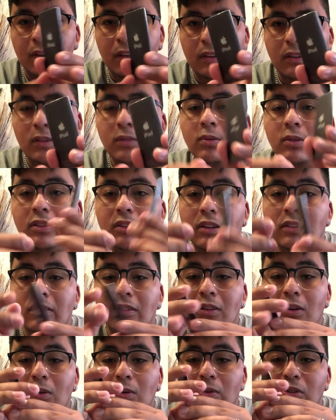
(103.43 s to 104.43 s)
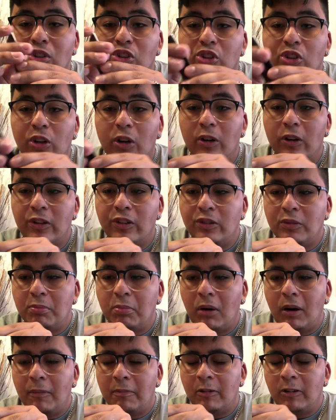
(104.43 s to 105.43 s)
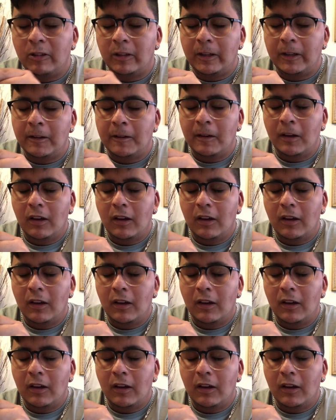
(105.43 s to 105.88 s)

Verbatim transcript: This one doesn't hold a charge properly.